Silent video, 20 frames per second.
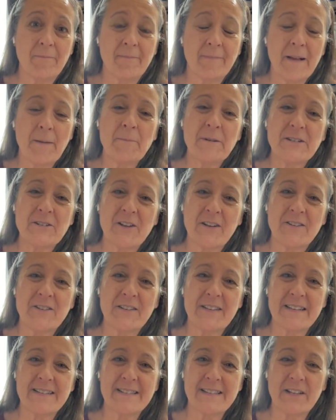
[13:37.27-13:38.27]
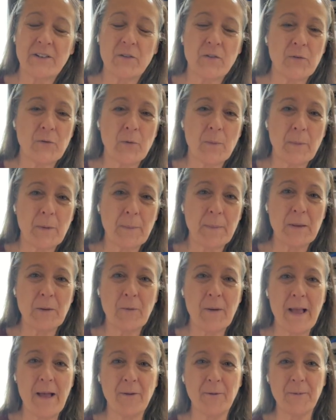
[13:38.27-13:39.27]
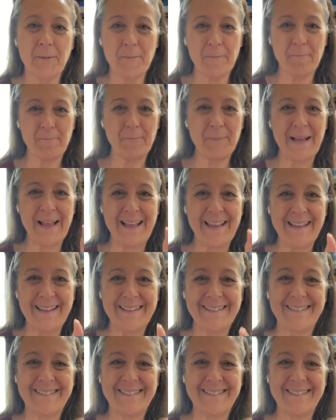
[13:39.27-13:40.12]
I'm going to talk to you guys later. You know I'm going to be around. Bye.